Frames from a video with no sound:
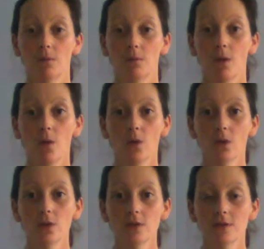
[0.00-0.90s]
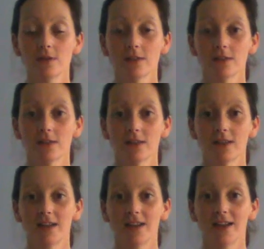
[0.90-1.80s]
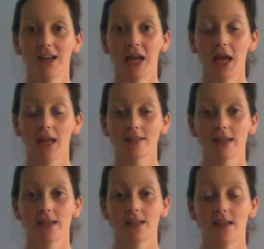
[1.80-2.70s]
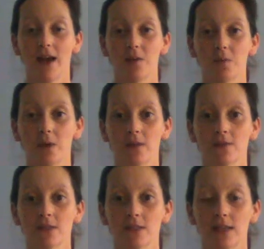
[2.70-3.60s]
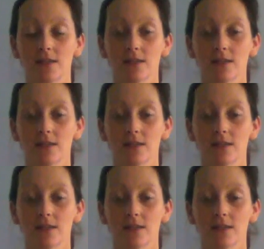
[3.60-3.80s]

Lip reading: Pause, and take an out-breath for 6.